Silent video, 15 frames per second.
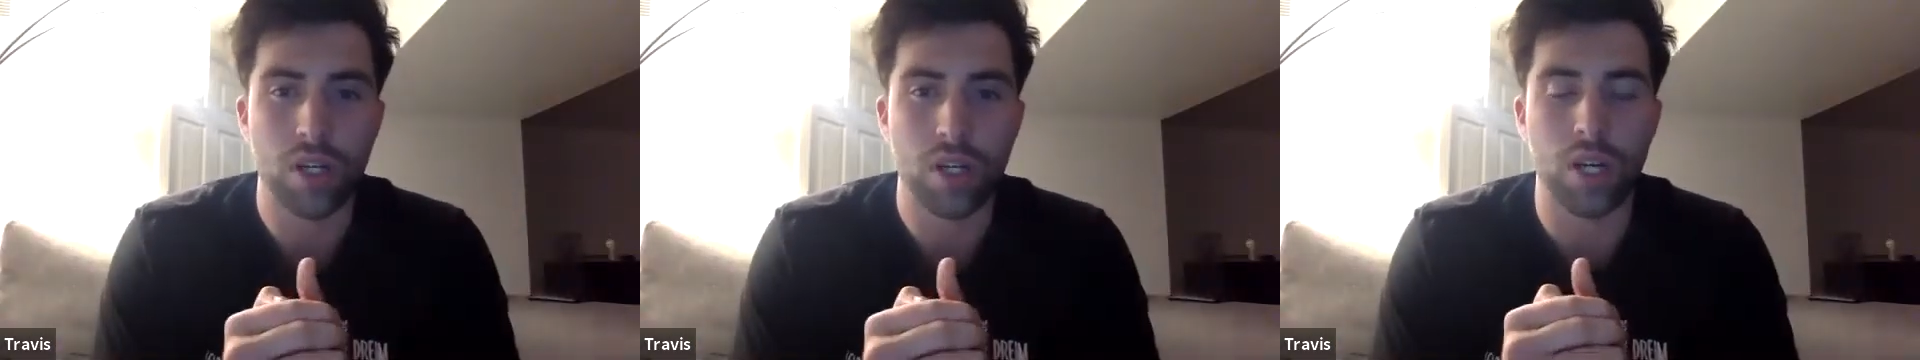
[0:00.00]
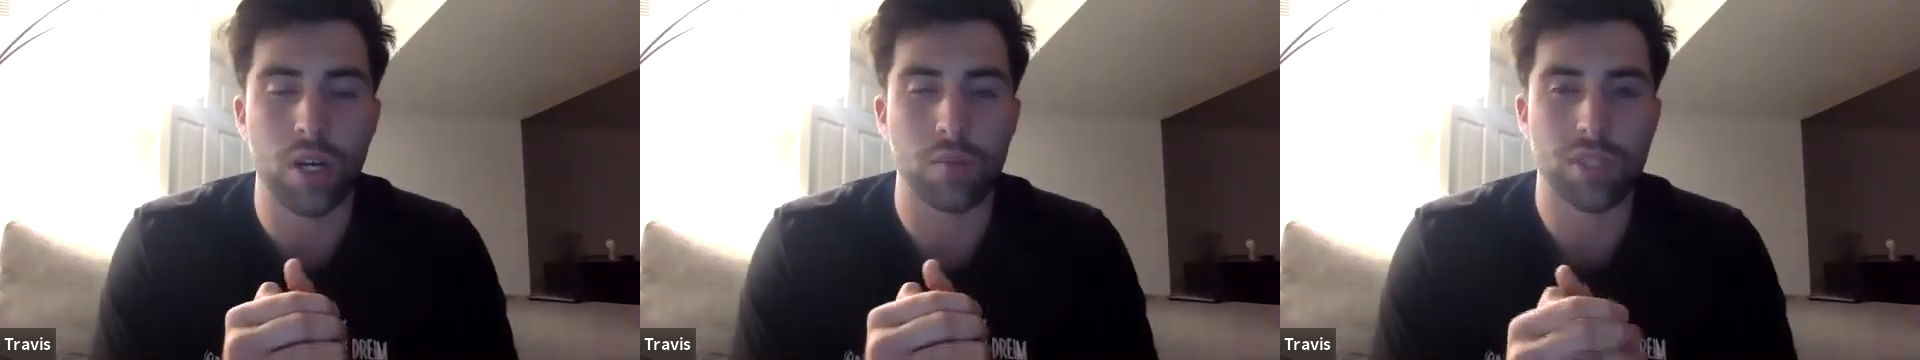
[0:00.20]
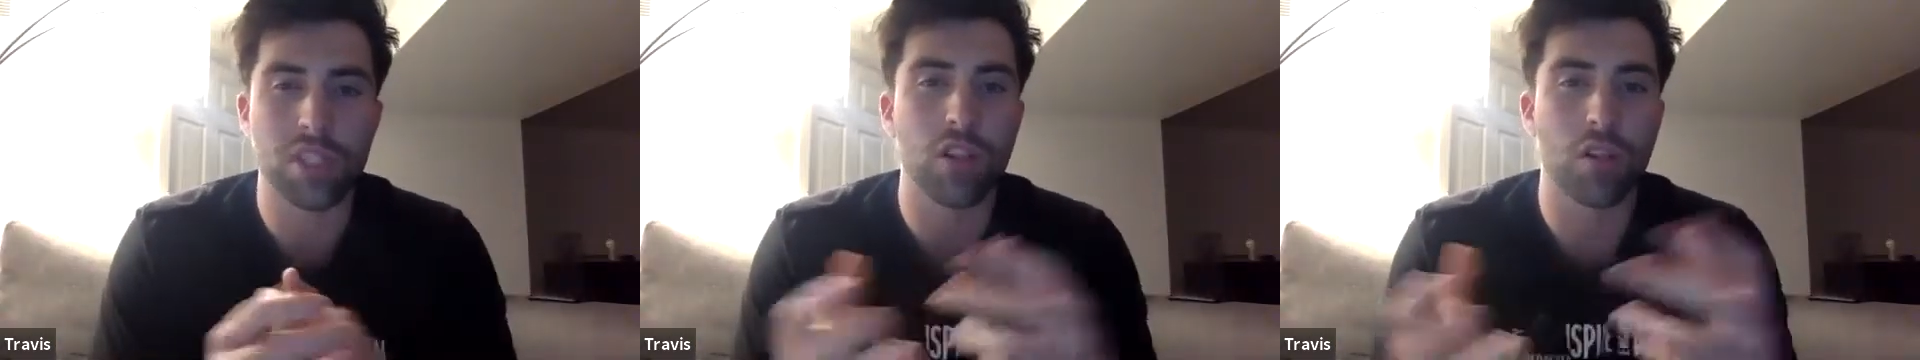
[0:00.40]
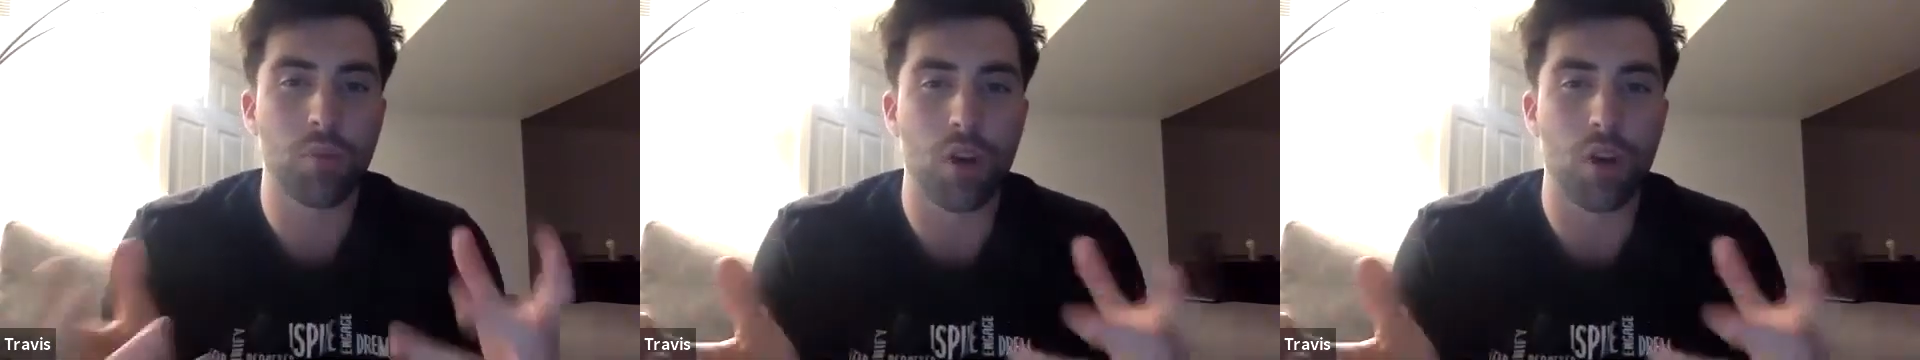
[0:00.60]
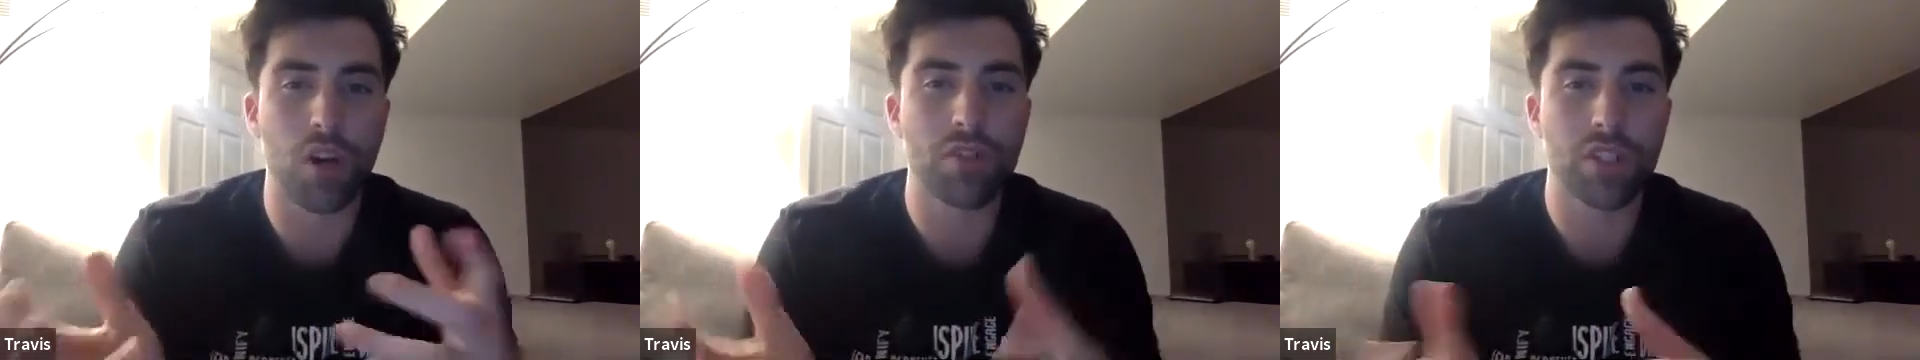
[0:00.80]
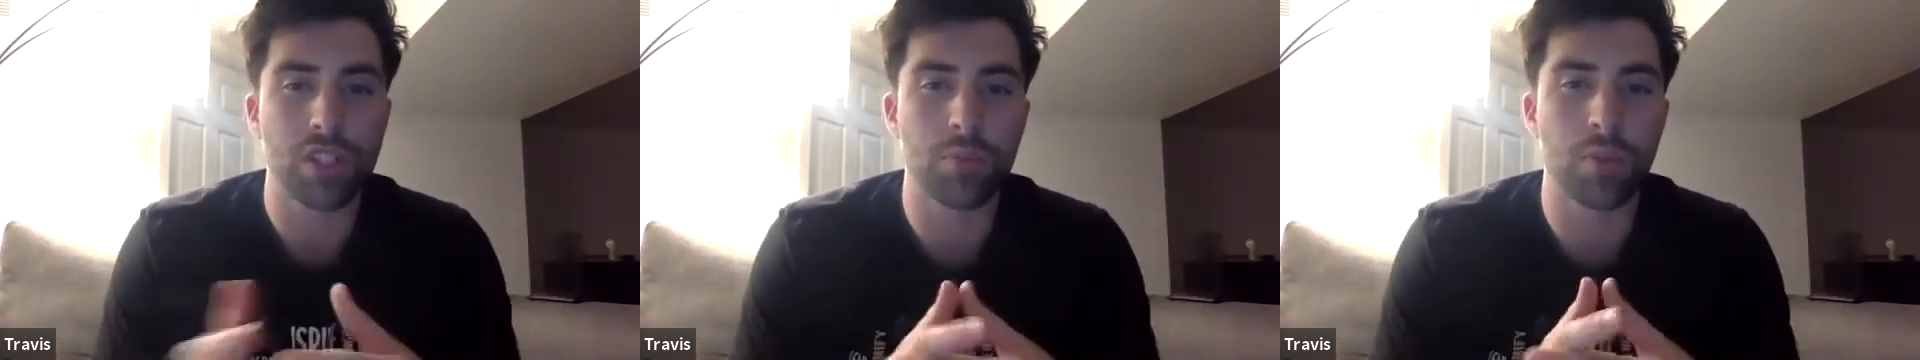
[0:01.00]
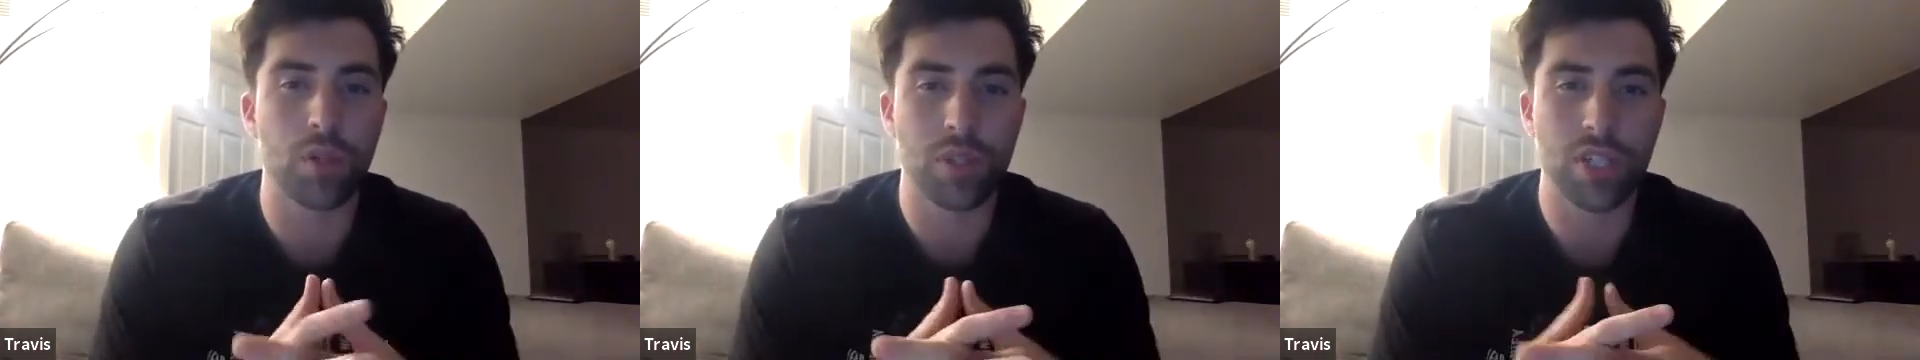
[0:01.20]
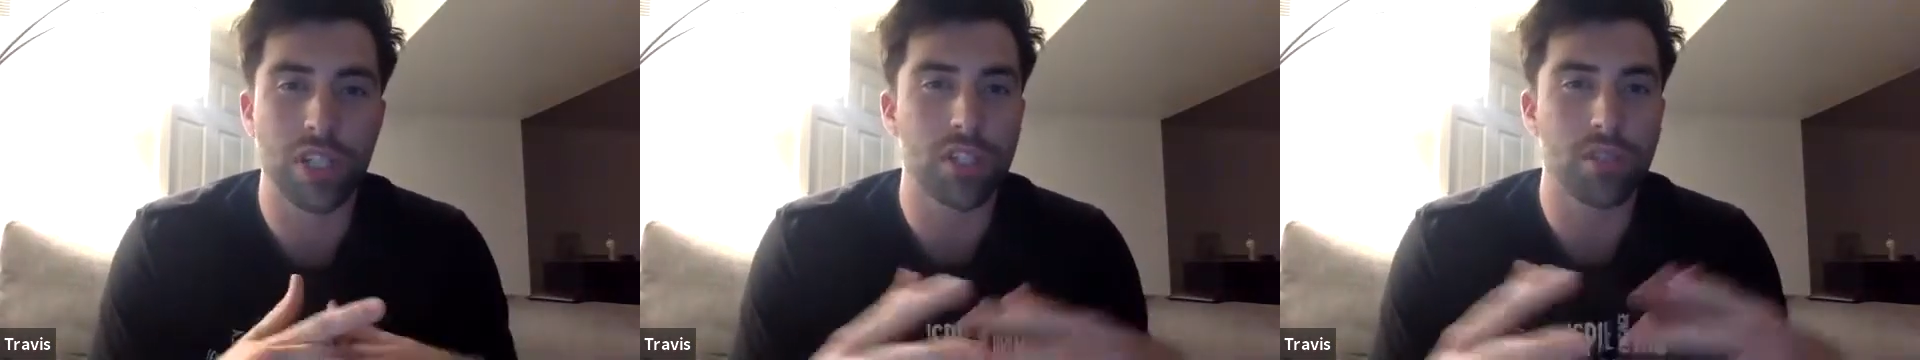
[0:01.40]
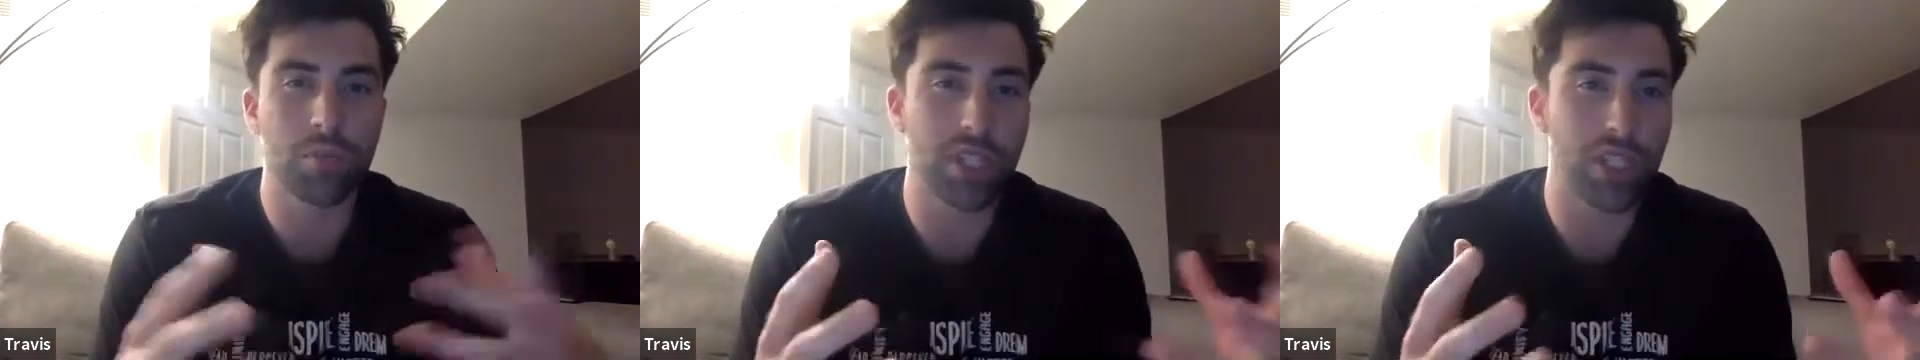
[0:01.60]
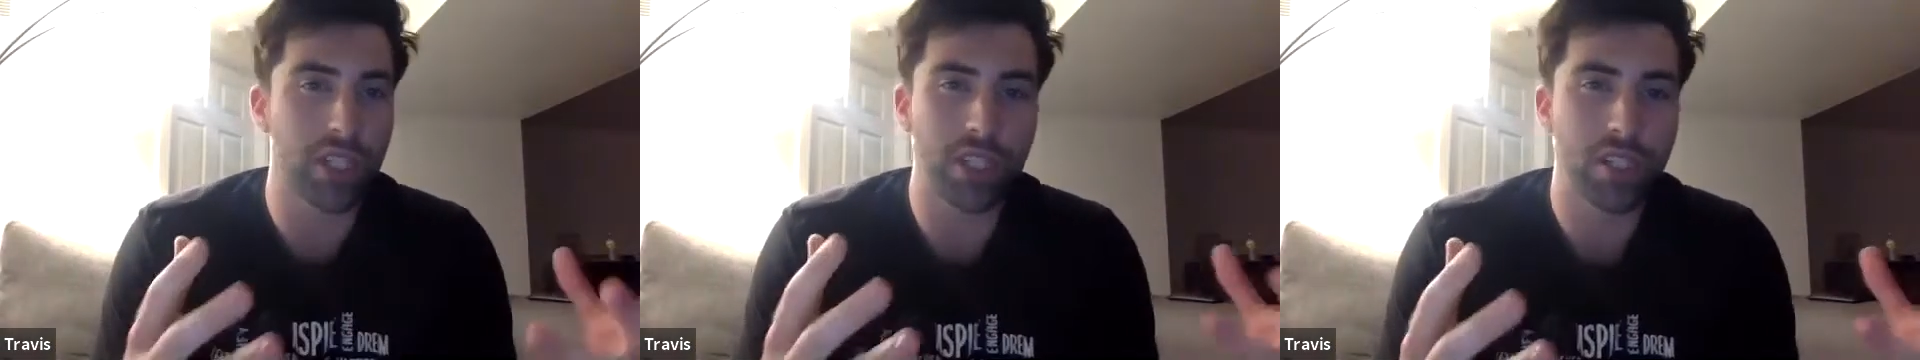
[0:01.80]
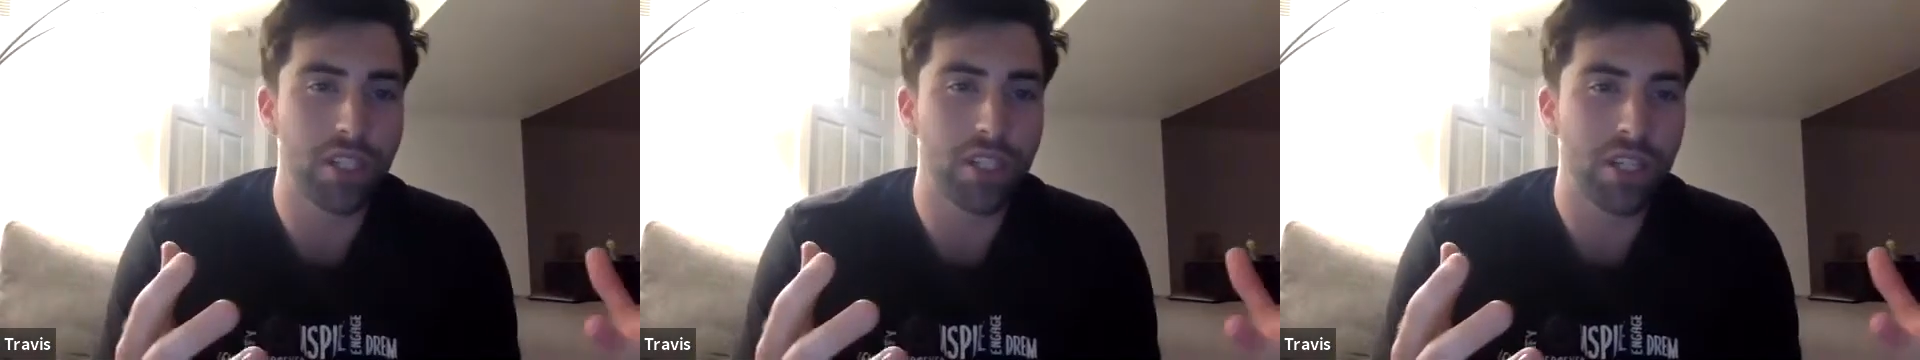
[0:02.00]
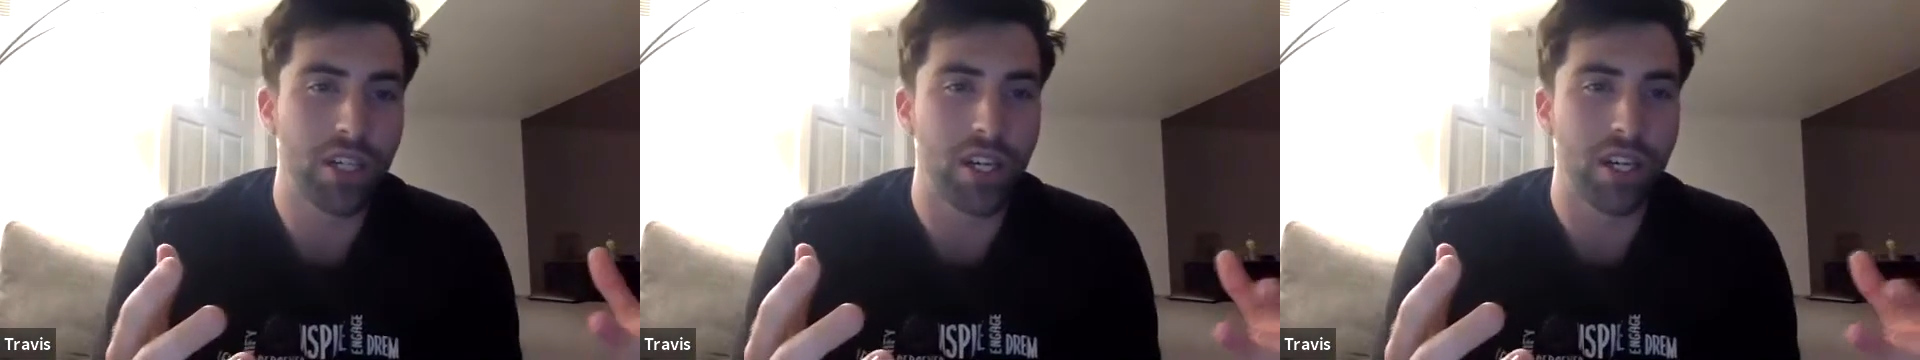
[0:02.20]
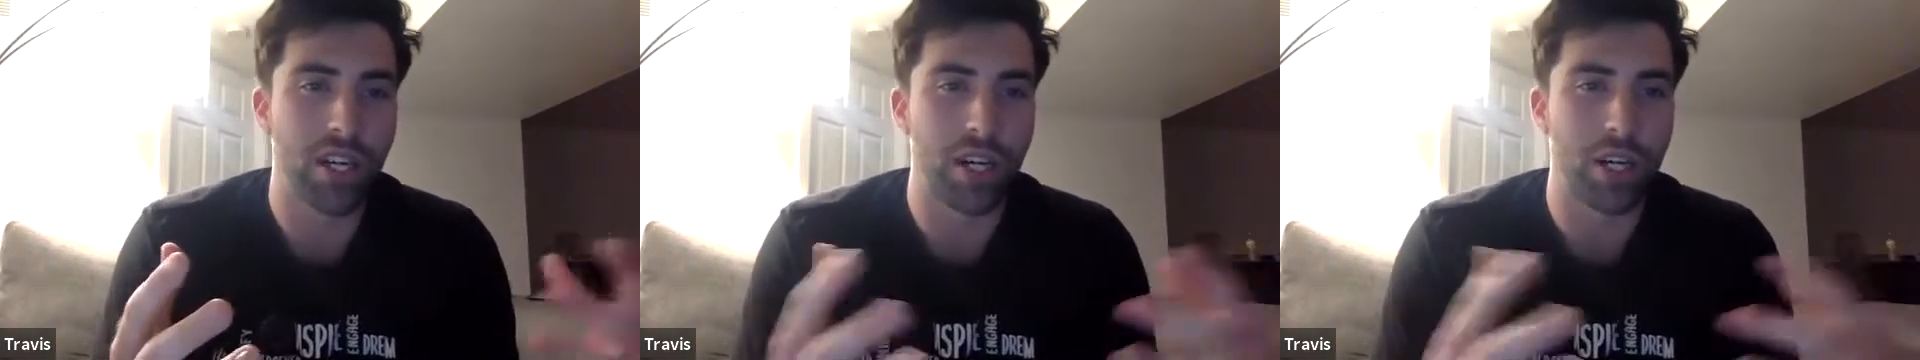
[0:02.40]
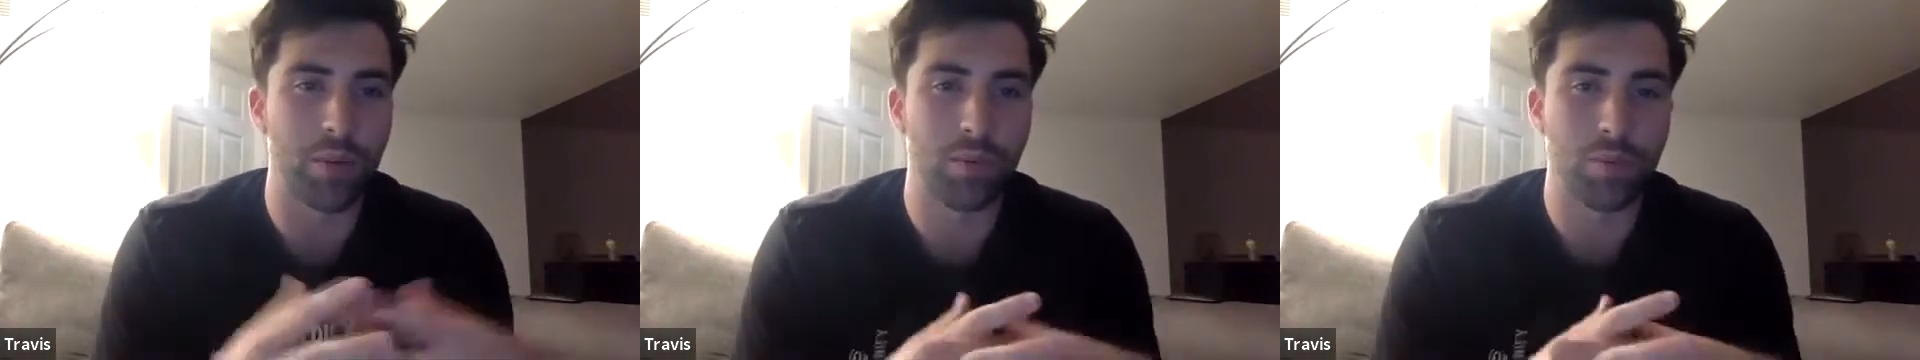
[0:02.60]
It's still a part of us, but we need to be a